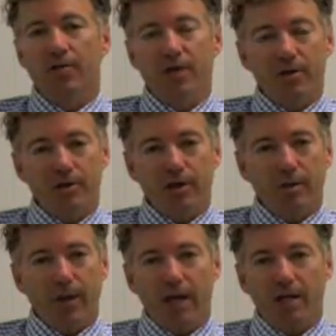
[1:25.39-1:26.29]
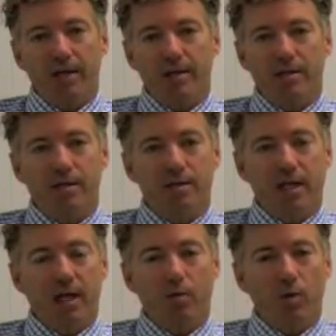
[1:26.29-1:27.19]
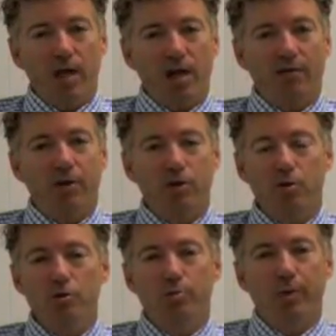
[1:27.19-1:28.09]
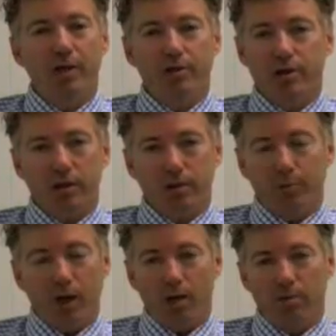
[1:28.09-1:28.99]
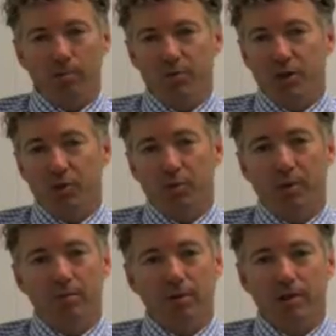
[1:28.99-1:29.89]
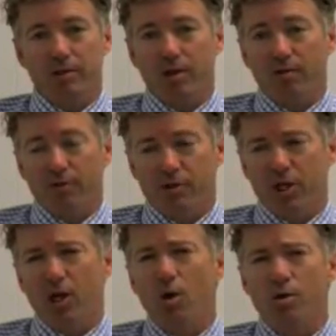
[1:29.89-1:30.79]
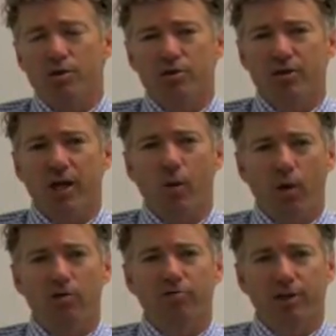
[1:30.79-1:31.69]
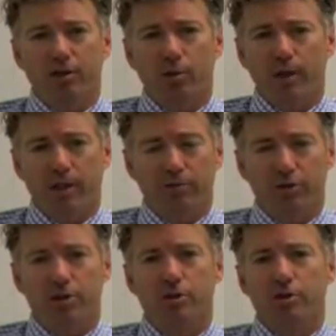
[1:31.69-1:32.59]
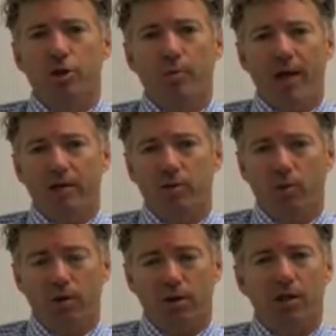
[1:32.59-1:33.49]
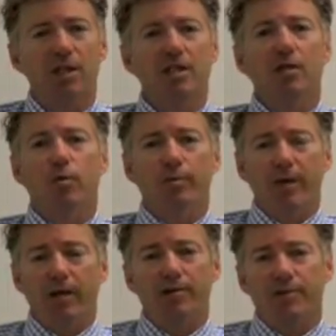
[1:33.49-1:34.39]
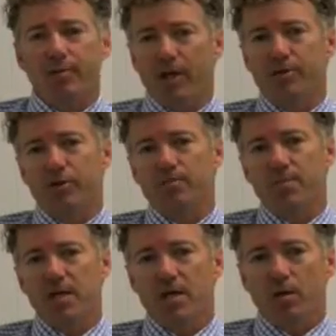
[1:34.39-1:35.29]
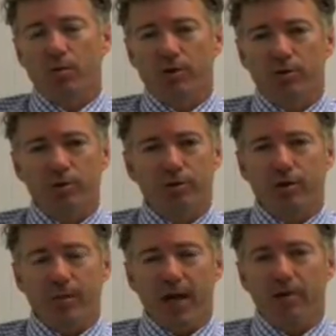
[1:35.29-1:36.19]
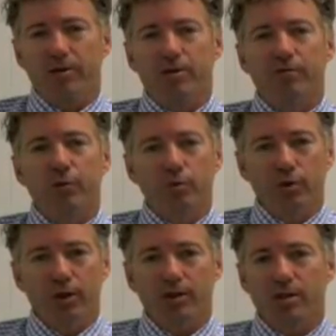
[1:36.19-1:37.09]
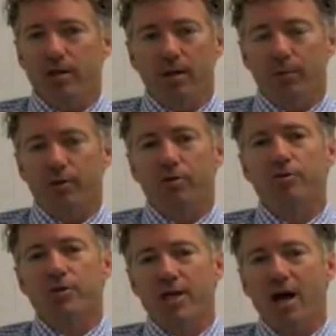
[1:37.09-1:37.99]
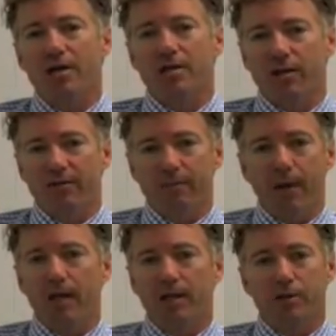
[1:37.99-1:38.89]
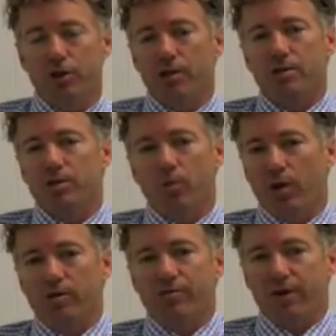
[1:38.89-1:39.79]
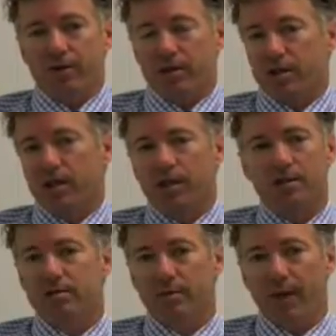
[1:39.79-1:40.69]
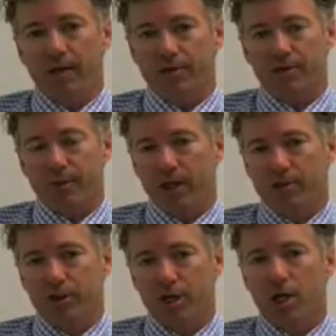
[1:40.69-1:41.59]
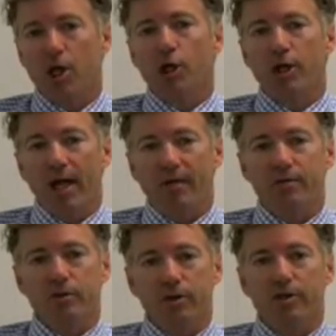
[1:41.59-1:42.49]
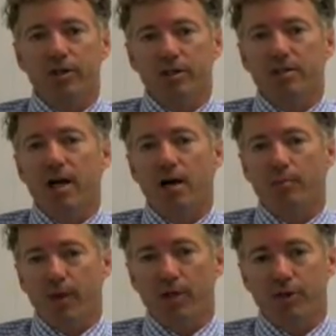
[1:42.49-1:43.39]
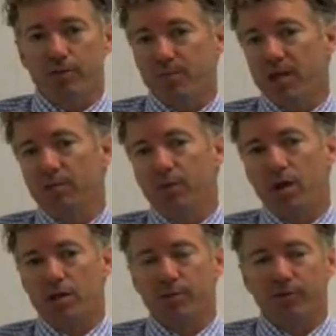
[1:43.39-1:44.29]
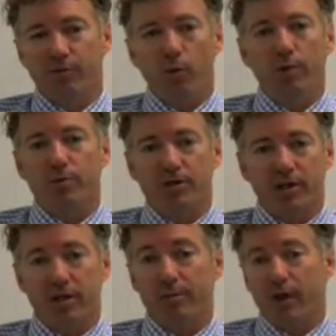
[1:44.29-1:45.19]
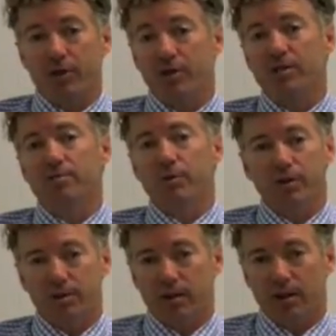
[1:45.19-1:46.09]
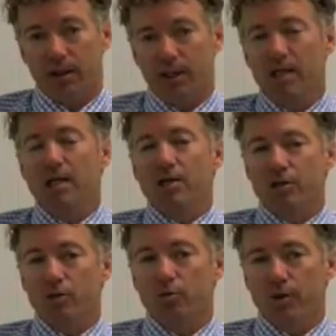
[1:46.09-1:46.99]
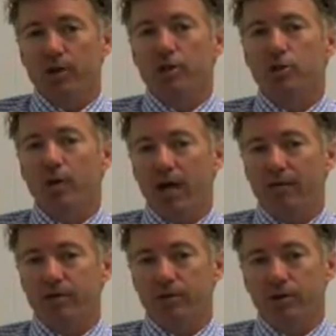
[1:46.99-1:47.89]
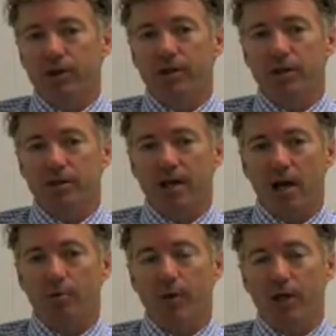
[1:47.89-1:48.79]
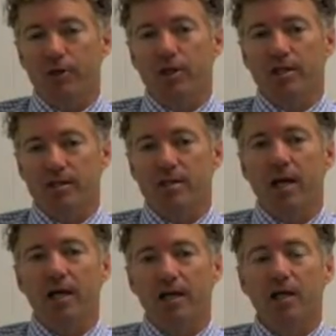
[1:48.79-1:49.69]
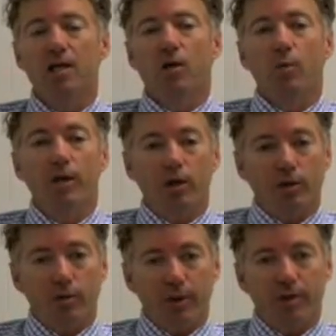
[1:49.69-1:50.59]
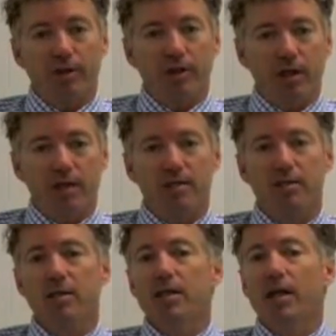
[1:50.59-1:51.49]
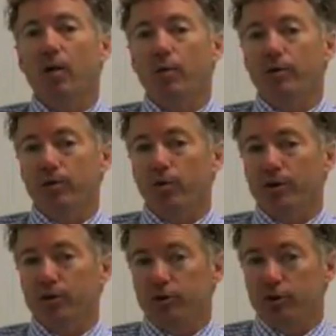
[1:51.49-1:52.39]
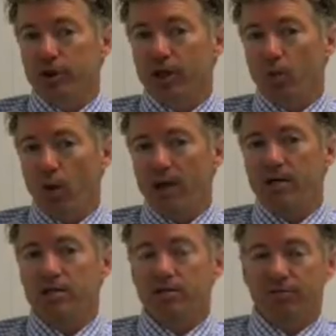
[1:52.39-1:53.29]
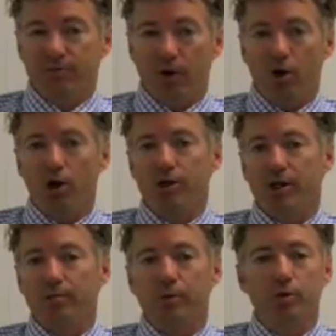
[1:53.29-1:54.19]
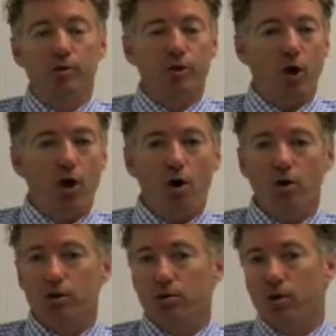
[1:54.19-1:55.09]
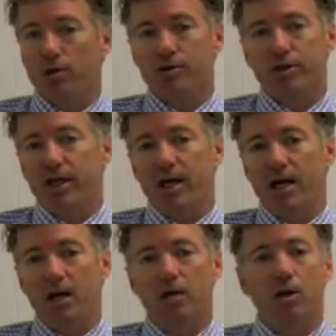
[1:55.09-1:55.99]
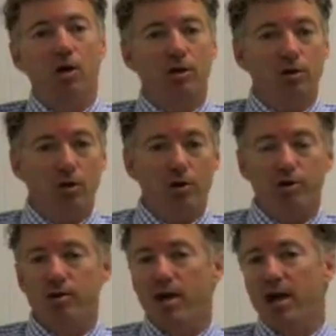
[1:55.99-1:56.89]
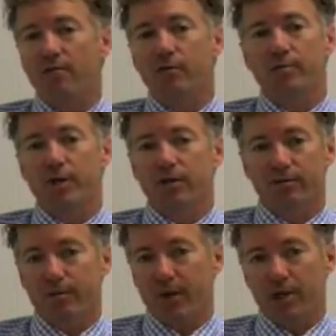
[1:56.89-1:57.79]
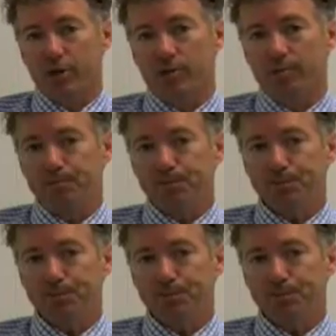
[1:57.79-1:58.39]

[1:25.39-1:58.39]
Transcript: The other thing about it is that we have huge budgetary problems, and the Republicans often say, oh, it's just that welfare queen. If she'd just go back to work, we'd balance the budget. Well, the truth of the matter is if you look at the numbers, there's not enough money just in welfare to cut to balance the budget. You have to look at the entire budget, and approximately 40% of that budget is military. So you really do have to look at the entire budget and say, we are going to cut, and we are going to look at waste, fraud, and abuse all across the aisle, all across every bit of the budget.